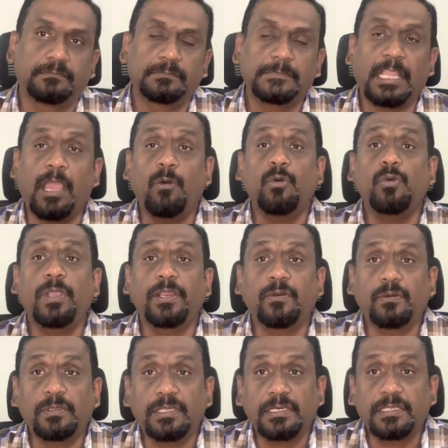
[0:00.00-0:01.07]
How do I
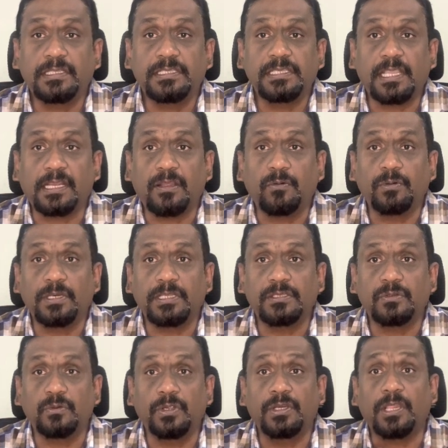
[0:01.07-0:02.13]
know that this account is
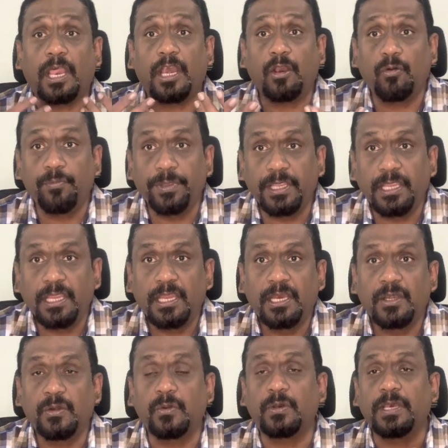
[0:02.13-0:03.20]
going to allow me
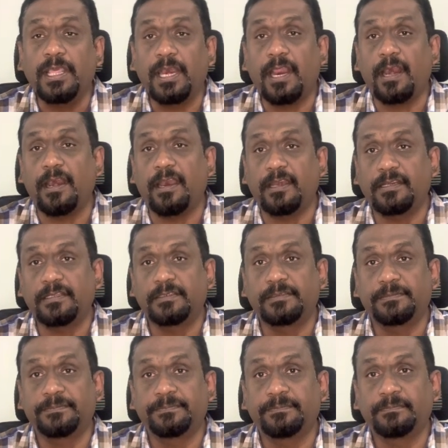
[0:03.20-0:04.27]
to clear or not?
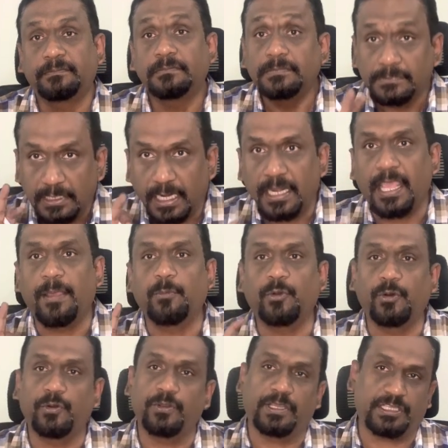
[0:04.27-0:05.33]
That I am
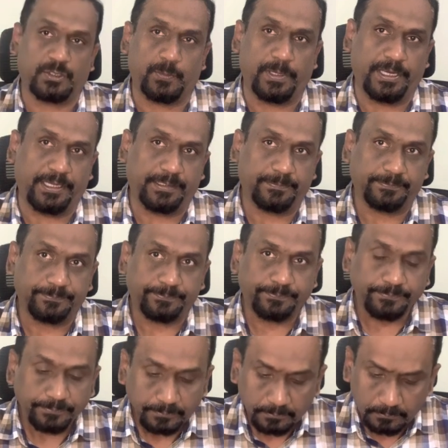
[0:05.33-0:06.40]
going to explain.
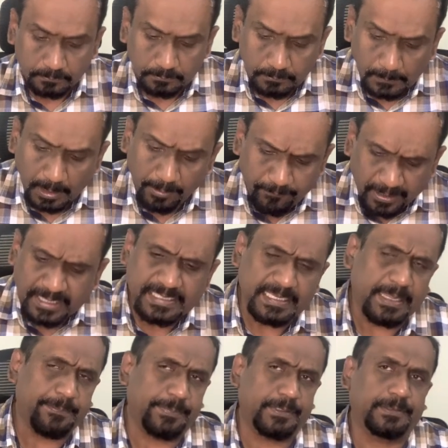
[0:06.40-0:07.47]
For
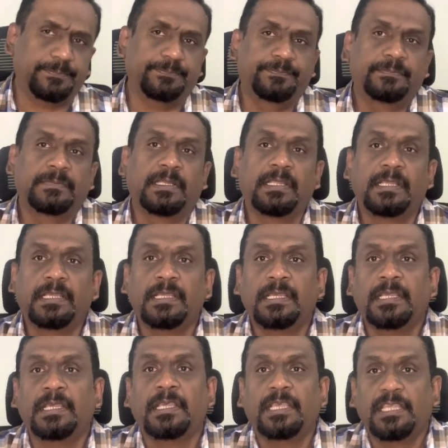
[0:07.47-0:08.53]
example,
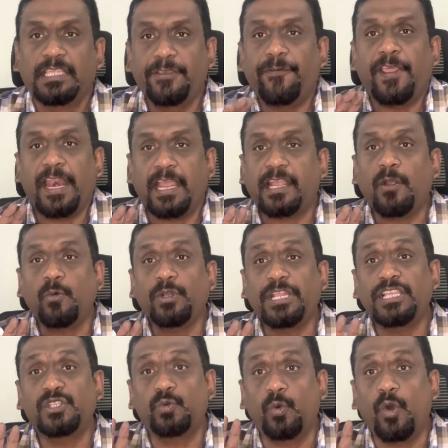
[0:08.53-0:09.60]
if an account
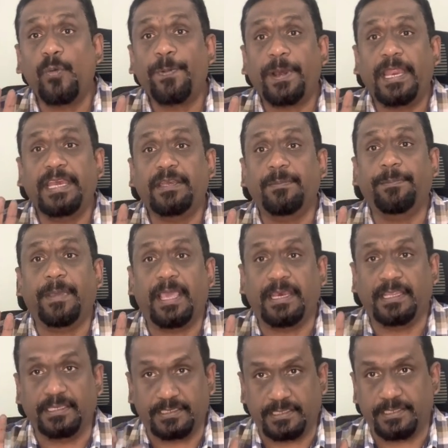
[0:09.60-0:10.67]
is open item
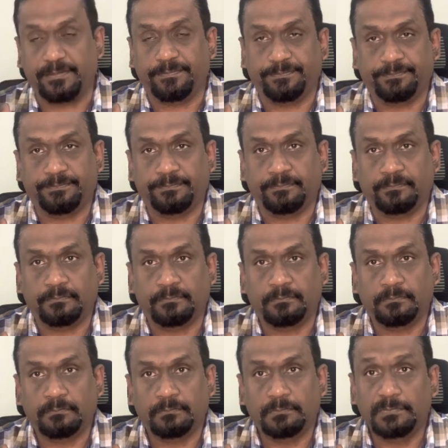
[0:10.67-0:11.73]
managed,
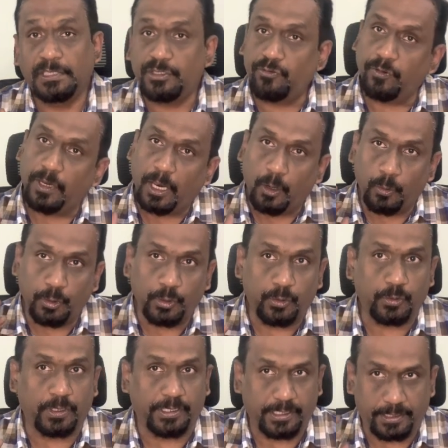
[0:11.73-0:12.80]
it will allow you to
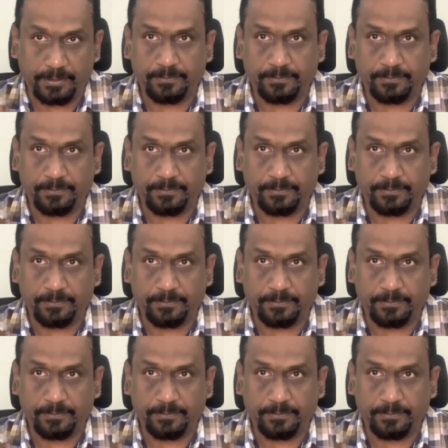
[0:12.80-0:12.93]
clear.